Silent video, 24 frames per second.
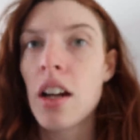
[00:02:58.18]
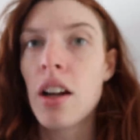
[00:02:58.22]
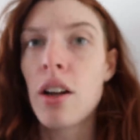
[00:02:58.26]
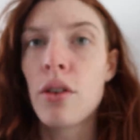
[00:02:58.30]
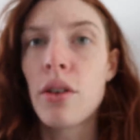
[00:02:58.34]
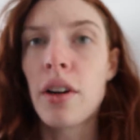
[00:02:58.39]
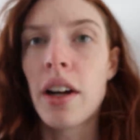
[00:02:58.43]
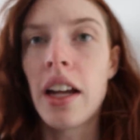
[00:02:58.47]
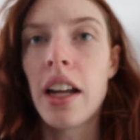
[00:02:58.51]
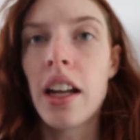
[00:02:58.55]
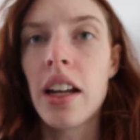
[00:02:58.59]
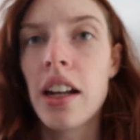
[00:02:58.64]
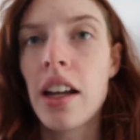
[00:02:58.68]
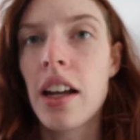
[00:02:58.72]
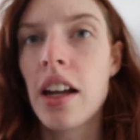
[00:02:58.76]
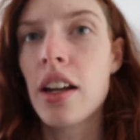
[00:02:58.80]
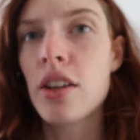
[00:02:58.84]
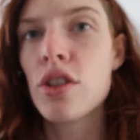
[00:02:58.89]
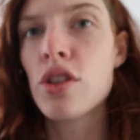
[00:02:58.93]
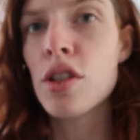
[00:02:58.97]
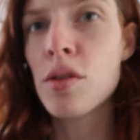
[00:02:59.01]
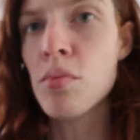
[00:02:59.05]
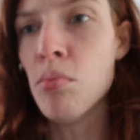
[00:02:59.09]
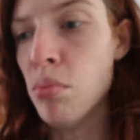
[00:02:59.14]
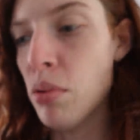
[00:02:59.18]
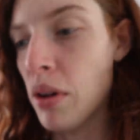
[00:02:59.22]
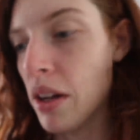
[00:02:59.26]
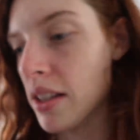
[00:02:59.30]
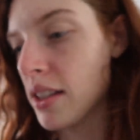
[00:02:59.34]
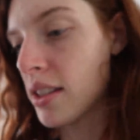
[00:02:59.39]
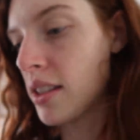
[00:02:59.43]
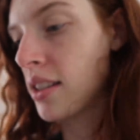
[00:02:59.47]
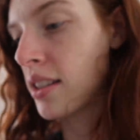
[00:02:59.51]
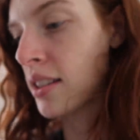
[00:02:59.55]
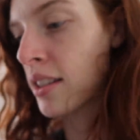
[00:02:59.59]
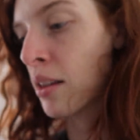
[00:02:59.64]
All right, I just
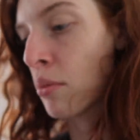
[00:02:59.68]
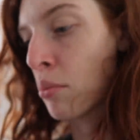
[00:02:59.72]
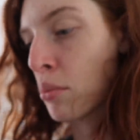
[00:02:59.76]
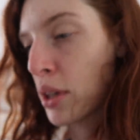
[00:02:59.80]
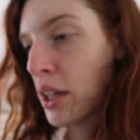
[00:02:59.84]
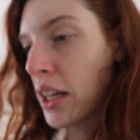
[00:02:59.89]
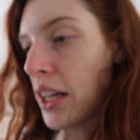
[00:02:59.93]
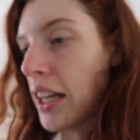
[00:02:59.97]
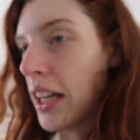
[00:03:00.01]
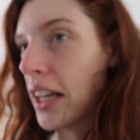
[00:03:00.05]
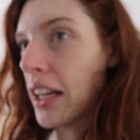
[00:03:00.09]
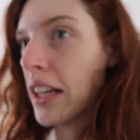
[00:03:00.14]
buzzed somebody